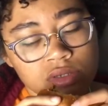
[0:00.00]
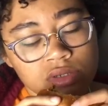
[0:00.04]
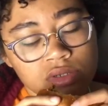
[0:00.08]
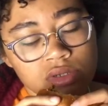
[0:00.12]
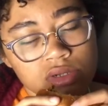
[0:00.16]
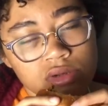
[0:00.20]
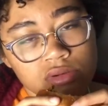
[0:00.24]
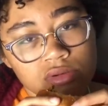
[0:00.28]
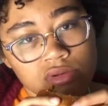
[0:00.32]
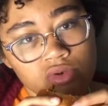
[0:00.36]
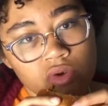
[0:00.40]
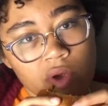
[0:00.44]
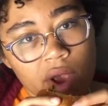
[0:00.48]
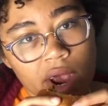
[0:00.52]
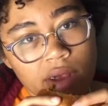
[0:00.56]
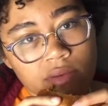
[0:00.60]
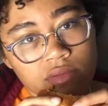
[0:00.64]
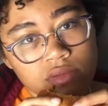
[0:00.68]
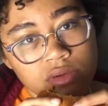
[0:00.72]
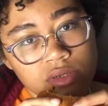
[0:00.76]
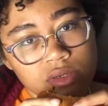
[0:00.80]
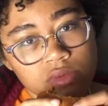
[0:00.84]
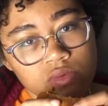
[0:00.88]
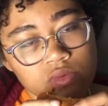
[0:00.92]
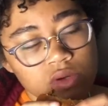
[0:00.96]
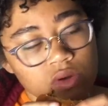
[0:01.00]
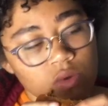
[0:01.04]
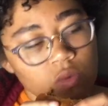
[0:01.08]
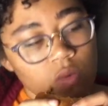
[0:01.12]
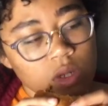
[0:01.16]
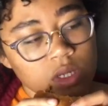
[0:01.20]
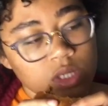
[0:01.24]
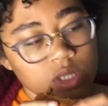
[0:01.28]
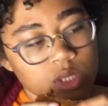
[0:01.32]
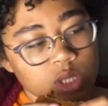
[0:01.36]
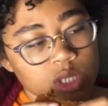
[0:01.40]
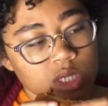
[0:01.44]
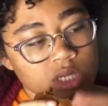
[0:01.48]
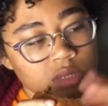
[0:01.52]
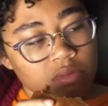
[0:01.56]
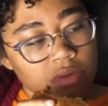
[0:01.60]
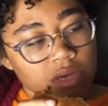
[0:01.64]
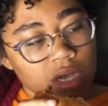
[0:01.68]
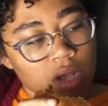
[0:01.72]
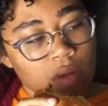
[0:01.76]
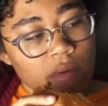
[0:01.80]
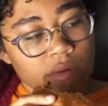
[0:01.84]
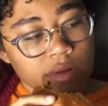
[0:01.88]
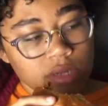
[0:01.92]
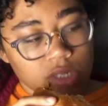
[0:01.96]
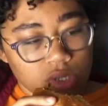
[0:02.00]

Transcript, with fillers: Subscribers. We don't want you just become a